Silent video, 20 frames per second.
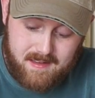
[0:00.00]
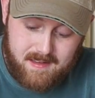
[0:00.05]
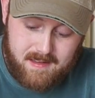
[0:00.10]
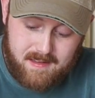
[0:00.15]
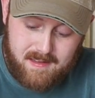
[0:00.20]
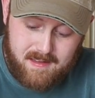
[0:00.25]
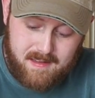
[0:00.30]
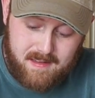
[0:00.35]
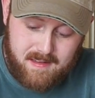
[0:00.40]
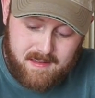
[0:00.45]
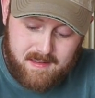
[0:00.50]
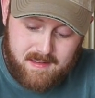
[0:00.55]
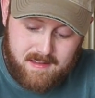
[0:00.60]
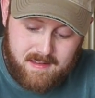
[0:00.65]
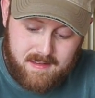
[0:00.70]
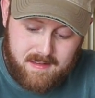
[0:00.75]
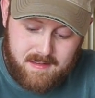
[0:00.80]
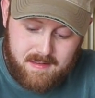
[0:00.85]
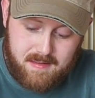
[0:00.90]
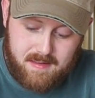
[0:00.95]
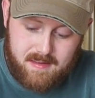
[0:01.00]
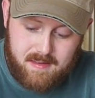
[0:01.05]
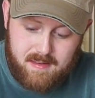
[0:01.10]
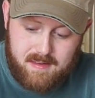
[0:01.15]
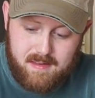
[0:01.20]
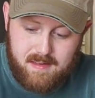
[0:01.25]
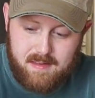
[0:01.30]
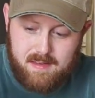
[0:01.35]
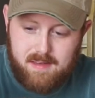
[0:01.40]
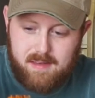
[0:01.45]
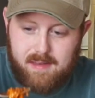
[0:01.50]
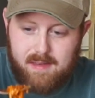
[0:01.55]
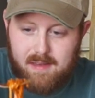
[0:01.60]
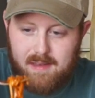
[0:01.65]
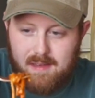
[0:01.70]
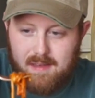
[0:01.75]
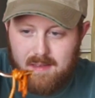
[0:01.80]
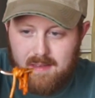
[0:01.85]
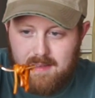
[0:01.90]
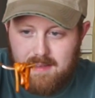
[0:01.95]

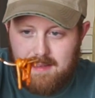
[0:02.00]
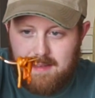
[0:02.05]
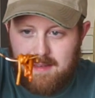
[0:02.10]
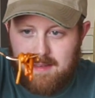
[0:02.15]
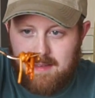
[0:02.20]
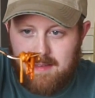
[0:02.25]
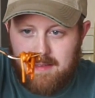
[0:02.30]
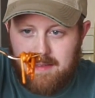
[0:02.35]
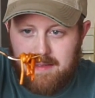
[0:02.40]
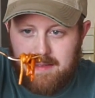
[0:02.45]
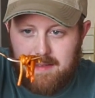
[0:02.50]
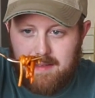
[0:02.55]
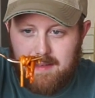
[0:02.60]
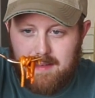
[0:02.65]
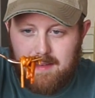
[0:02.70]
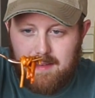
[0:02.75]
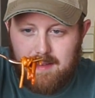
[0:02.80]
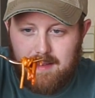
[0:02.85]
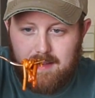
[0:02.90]
No one is speaking in this clip.